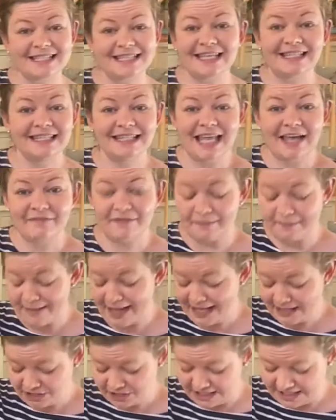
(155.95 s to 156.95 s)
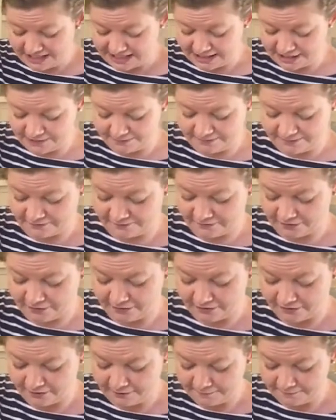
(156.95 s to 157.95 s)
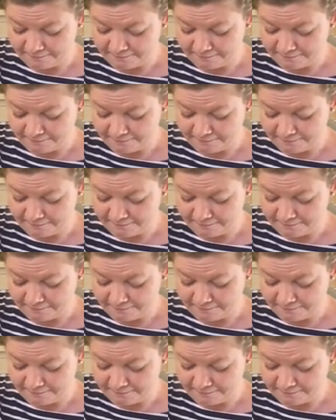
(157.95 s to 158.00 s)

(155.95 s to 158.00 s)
had never met Jesus before.